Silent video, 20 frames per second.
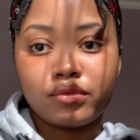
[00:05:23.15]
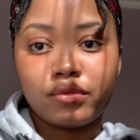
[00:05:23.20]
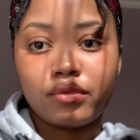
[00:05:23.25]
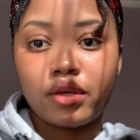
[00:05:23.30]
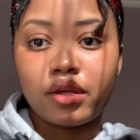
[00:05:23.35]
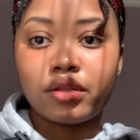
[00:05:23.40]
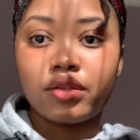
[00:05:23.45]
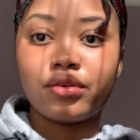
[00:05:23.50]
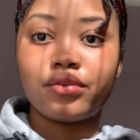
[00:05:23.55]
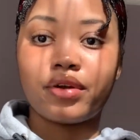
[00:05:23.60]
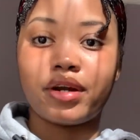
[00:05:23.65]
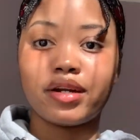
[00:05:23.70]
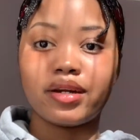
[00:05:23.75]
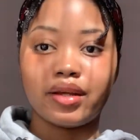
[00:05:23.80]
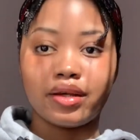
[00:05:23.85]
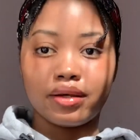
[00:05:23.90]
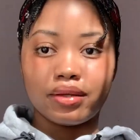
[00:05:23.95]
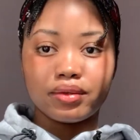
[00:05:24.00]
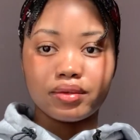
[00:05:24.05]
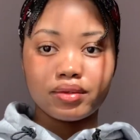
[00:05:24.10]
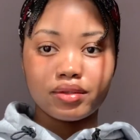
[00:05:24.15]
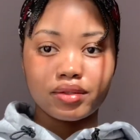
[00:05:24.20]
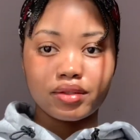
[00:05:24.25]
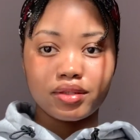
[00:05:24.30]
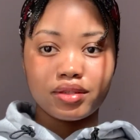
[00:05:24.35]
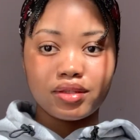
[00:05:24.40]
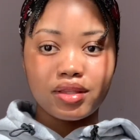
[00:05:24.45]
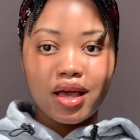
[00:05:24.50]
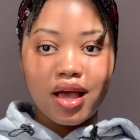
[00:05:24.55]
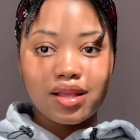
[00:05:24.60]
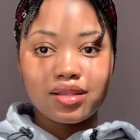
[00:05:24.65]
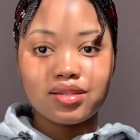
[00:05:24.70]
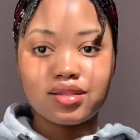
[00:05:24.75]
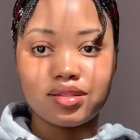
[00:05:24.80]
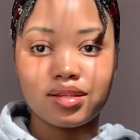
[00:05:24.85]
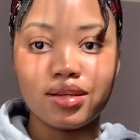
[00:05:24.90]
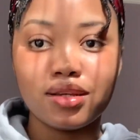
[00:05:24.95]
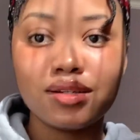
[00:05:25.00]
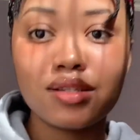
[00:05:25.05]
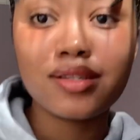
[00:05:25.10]
get the right angle. That's
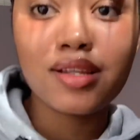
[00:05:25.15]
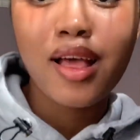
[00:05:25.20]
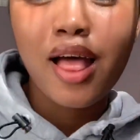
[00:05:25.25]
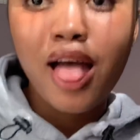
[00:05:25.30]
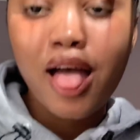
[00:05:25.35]
it.